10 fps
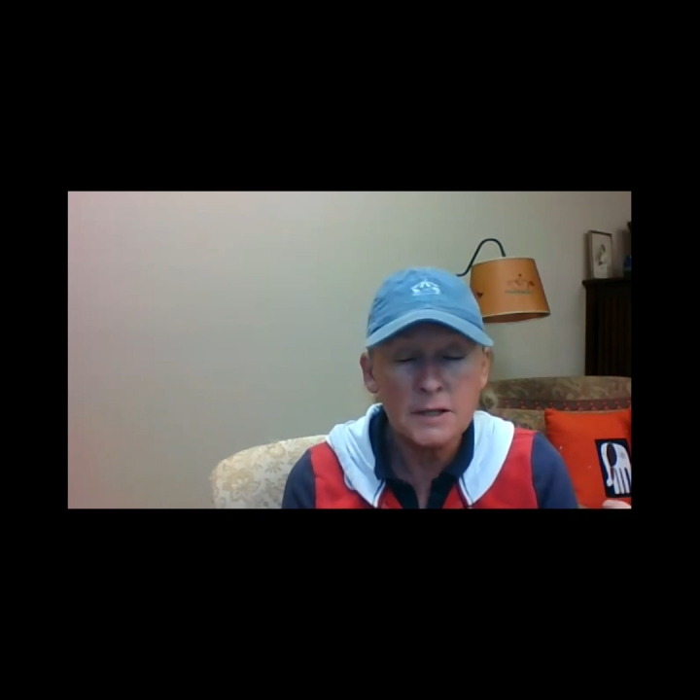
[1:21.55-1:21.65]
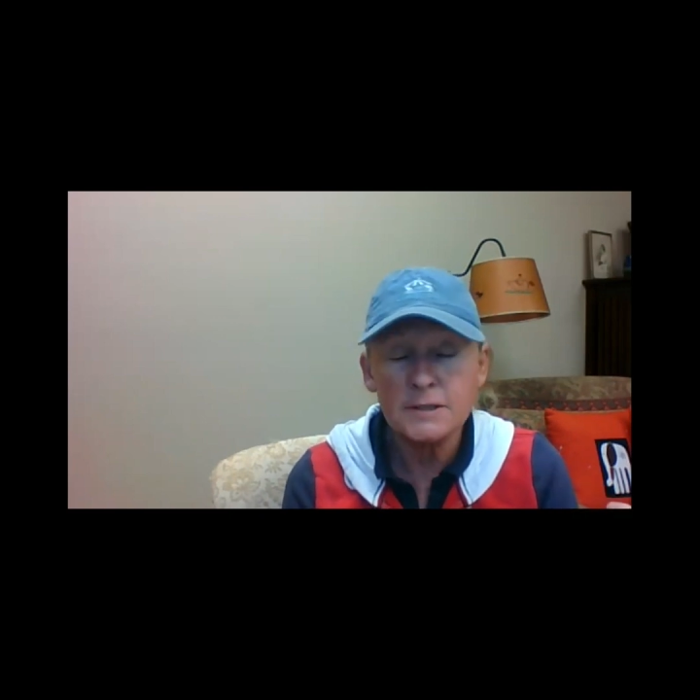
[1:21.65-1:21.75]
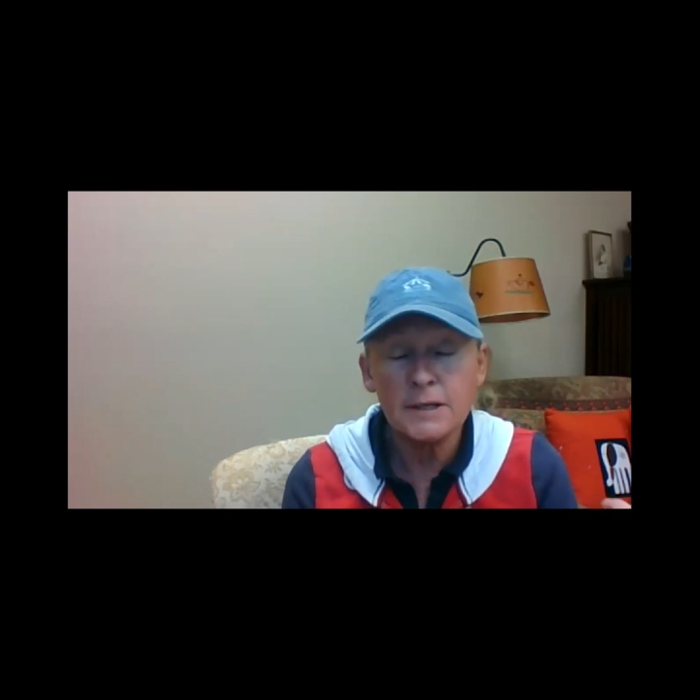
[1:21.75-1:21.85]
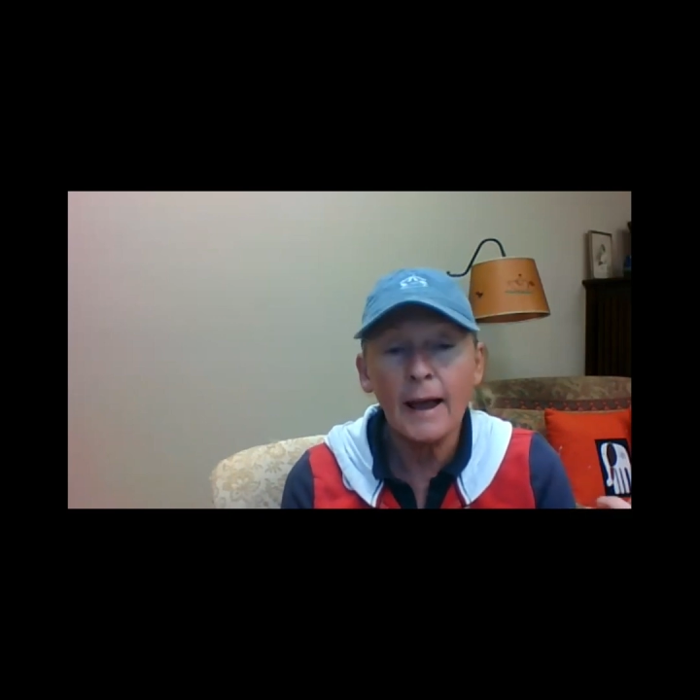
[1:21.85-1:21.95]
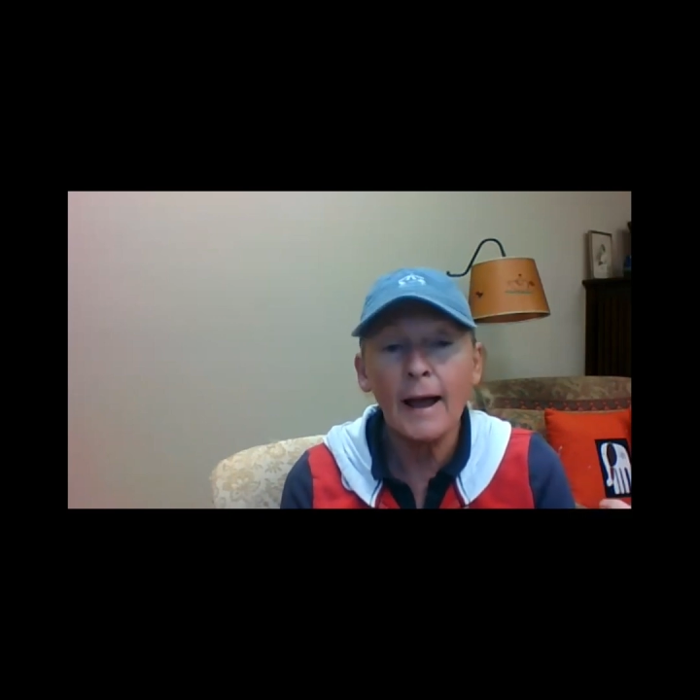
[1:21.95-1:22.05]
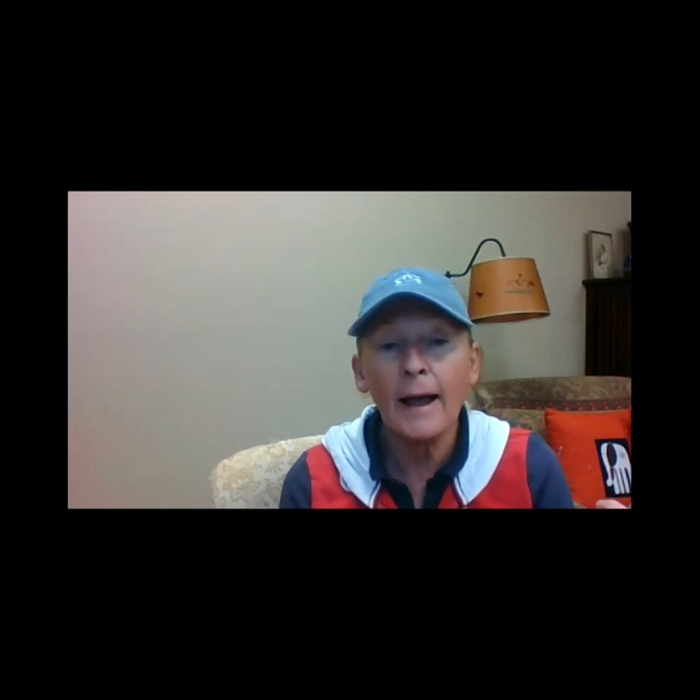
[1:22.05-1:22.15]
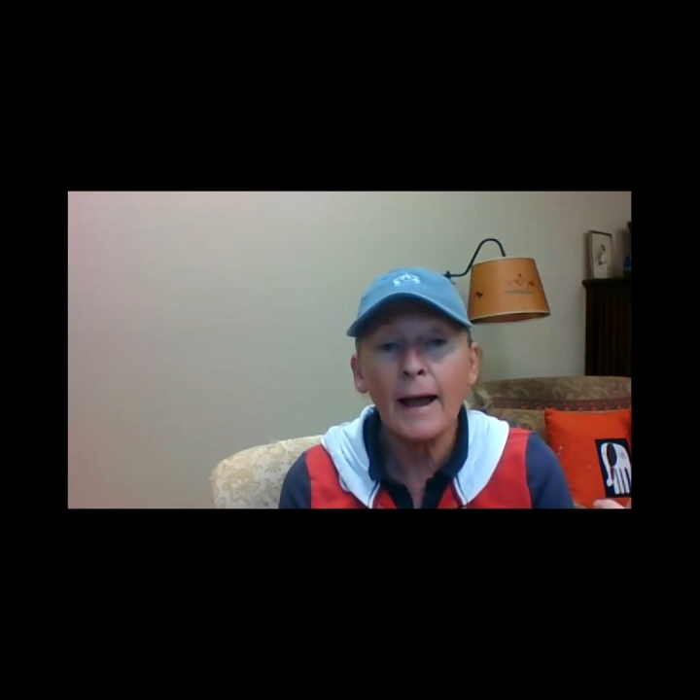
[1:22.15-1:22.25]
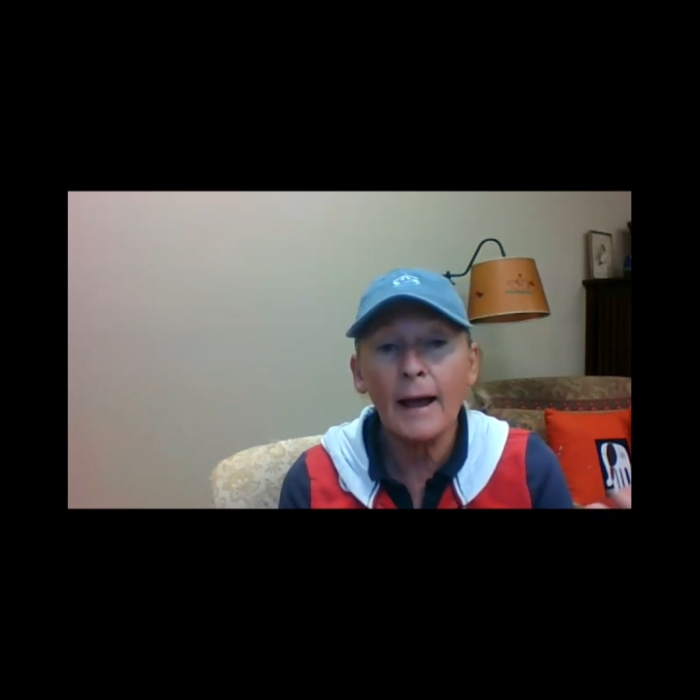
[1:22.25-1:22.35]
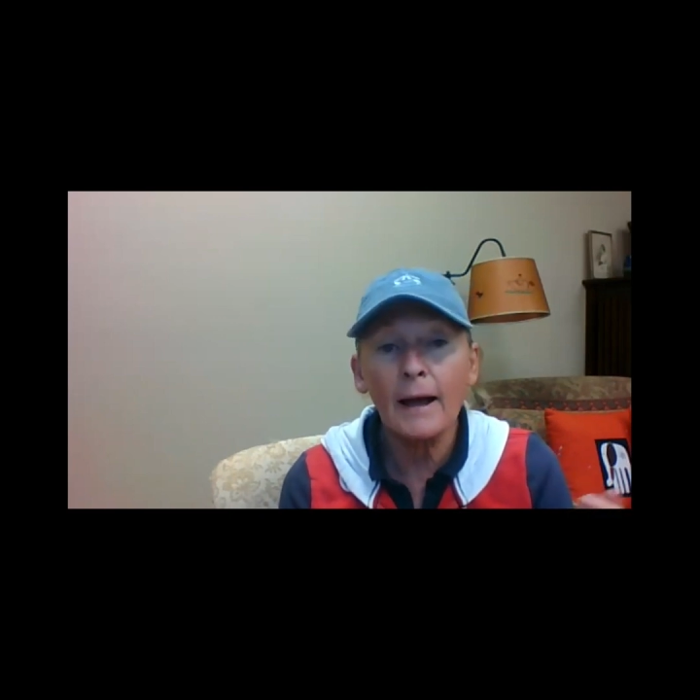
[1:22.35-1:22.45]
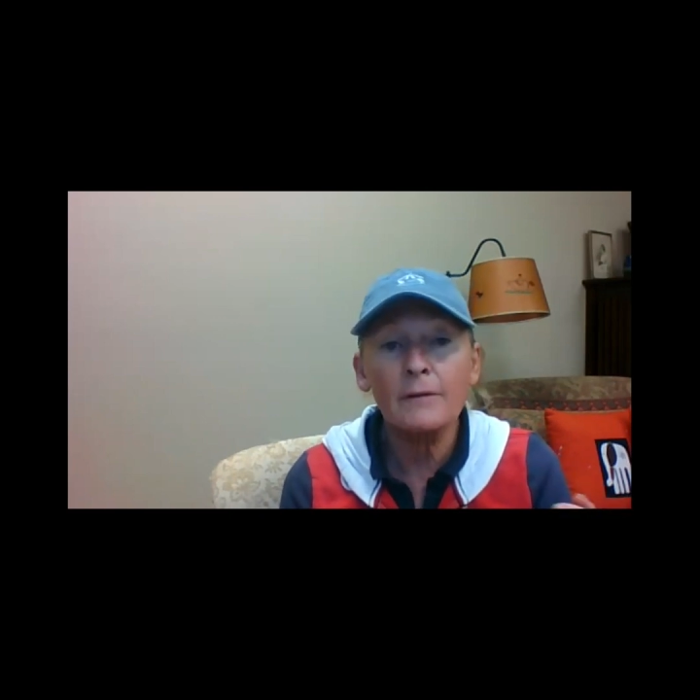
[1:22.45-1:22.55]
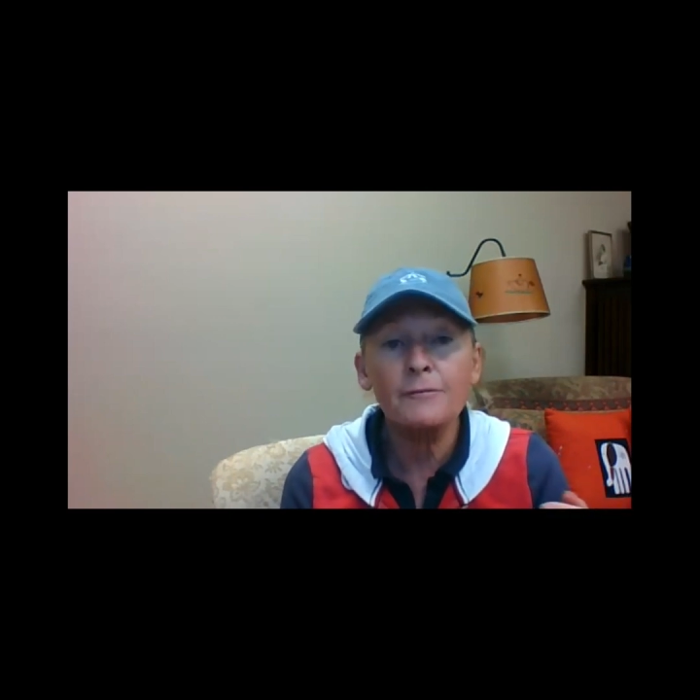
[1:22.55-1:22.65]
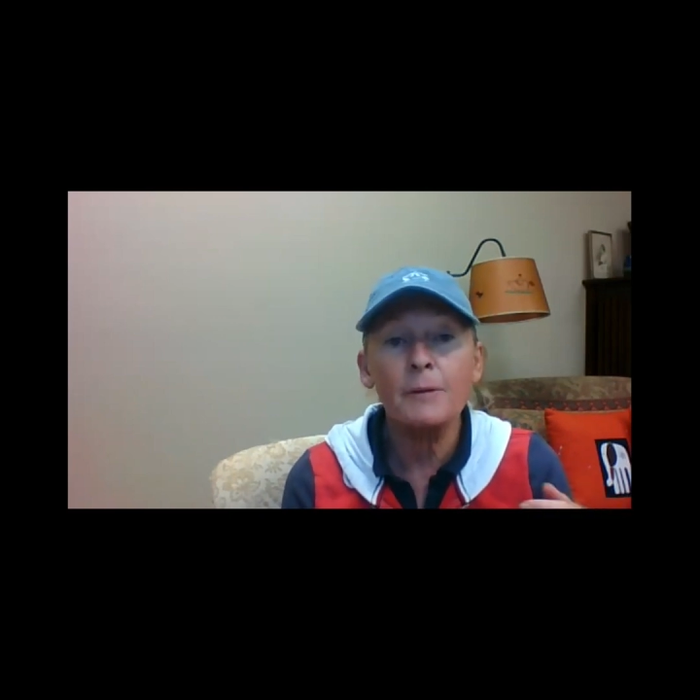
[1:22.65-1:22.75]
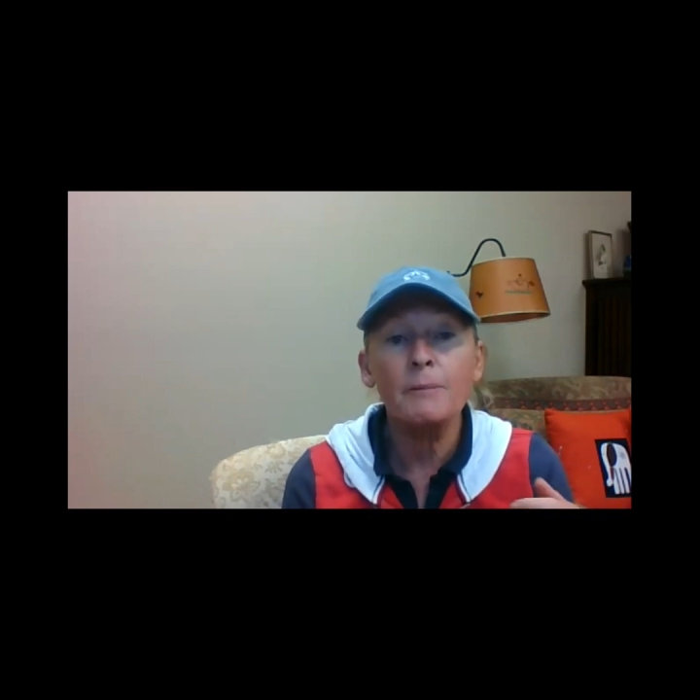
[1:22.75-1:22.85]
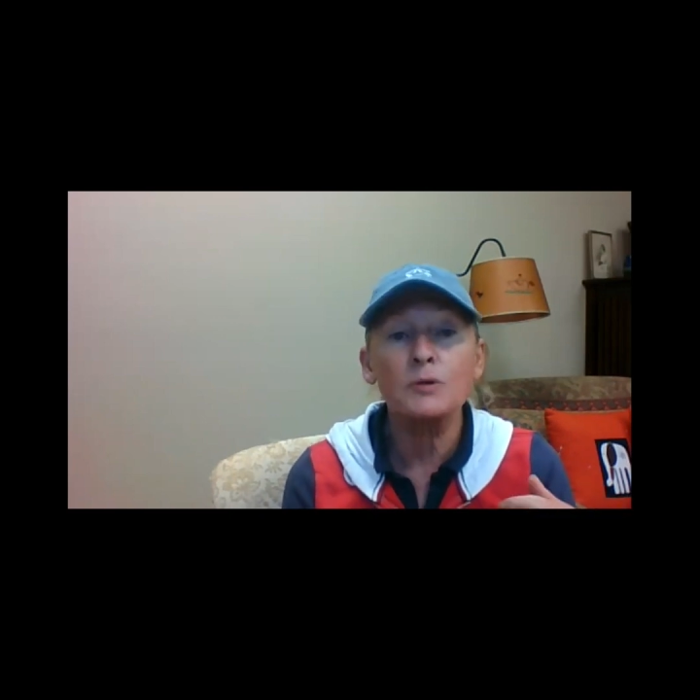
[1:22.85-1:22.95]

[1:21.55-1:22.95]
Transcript: doesn't have